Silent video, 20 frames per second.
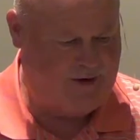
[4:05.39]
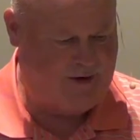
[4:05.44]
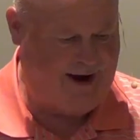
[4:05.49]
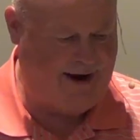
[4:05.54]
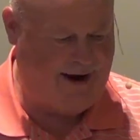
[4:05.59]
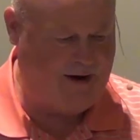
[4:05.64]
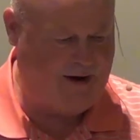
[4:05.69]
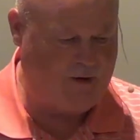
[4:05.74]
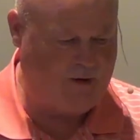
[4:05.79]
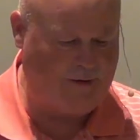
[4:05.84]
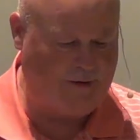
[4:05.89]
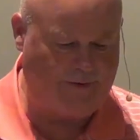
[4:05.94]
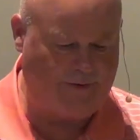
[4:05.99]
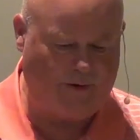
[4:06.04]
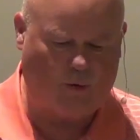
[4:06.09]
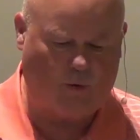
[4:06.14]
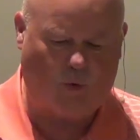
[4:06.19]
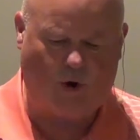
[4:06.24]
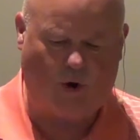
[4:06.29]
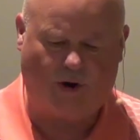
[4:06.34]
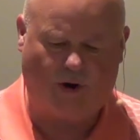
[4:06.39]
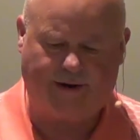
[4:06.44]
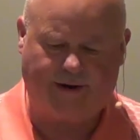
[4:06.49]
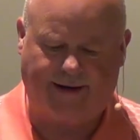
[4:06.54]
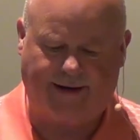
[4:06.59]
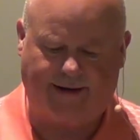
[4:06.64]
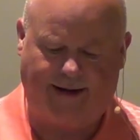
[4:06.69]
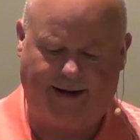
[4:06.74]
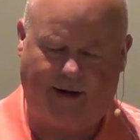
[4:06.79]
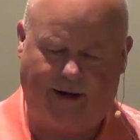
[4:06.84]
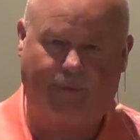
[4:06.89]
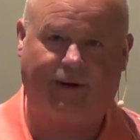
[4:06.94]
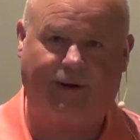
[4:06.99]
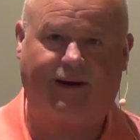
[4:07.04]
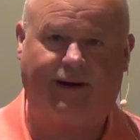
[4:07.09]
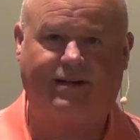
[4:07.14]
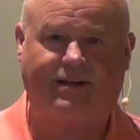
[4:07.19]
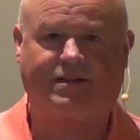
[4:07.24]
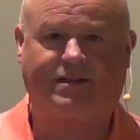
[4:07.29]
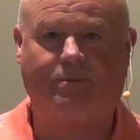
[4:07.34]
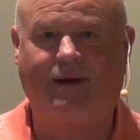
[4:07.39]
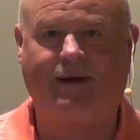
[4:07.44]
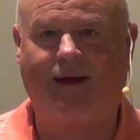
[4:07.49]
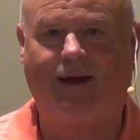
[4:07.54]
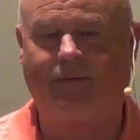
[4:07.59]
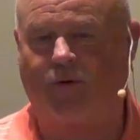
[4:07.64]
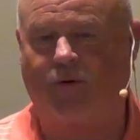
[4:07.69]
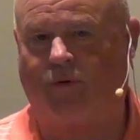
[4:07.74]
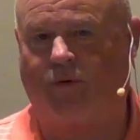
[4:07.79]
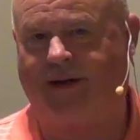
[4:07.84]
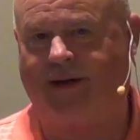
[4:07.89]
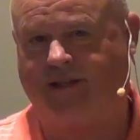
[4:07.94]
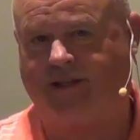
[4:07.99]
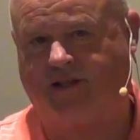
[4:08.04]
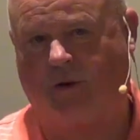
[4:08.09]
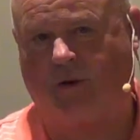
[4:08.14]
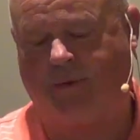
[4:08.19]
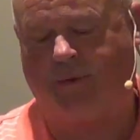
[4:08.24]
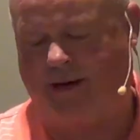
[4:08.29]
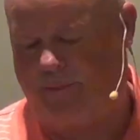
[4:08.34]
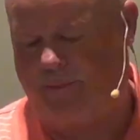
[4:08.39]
Harold and their work in helping us to be able to reach